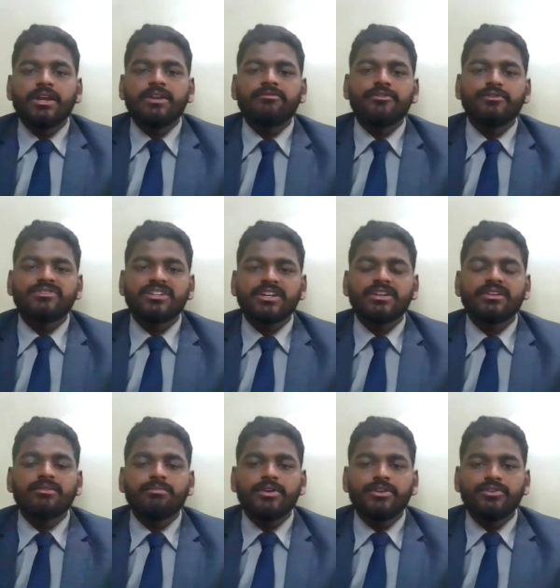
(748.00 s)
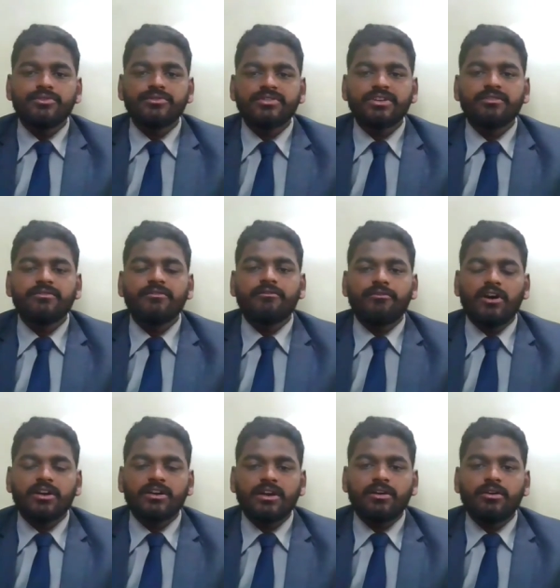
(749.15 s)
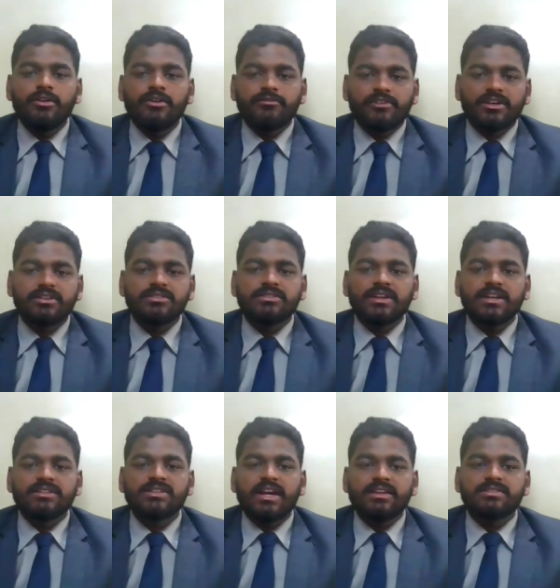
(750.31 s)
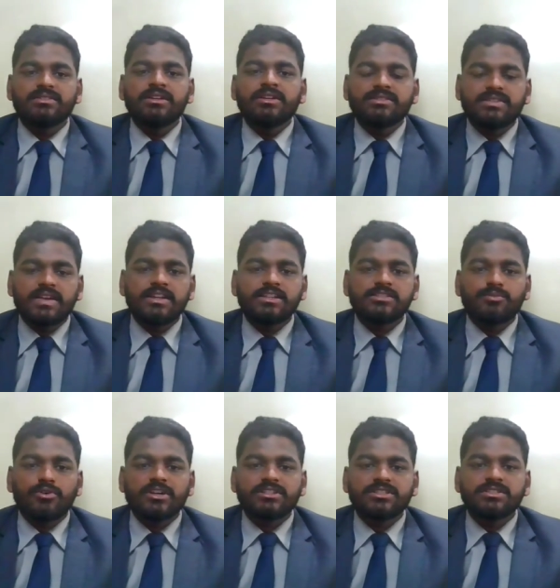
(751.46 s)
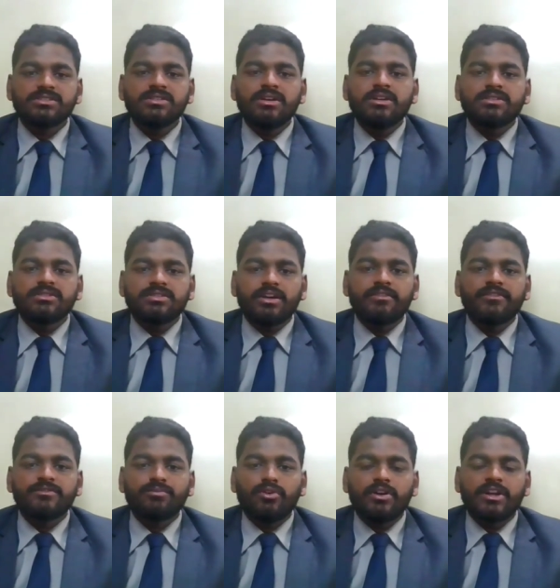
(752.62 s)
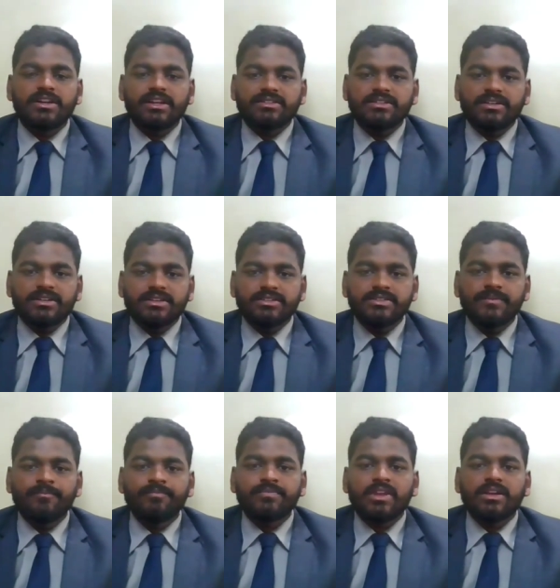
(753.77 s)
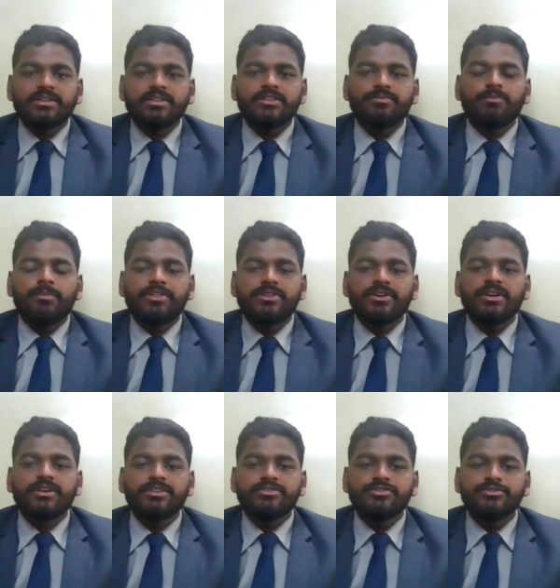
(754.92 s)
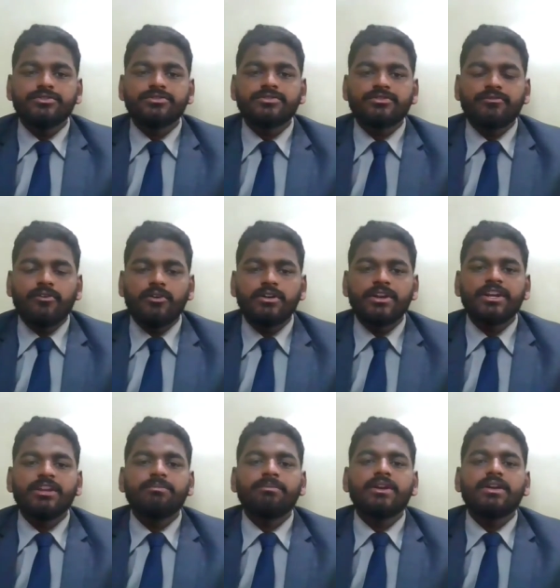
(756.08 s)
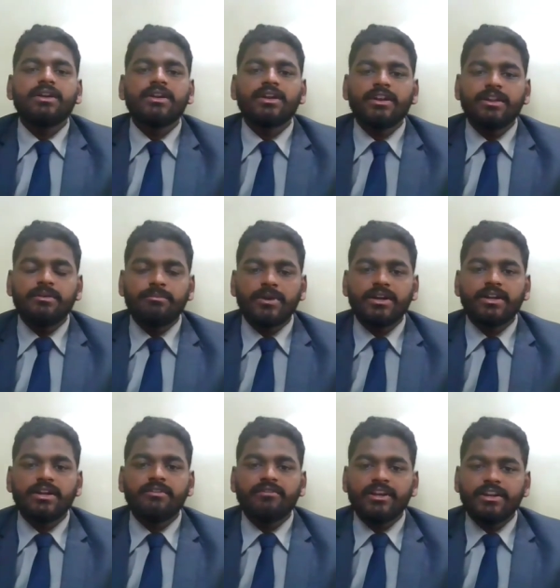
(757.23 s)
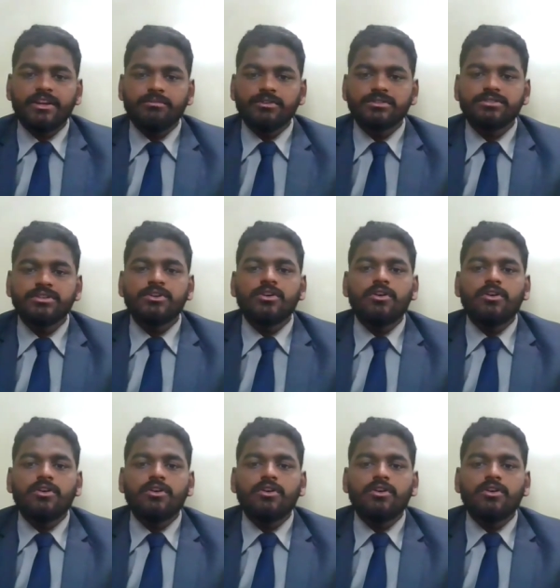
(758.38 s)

in future by using factors such as sales, production, service, product, etc. This method is used for independent and dependent variables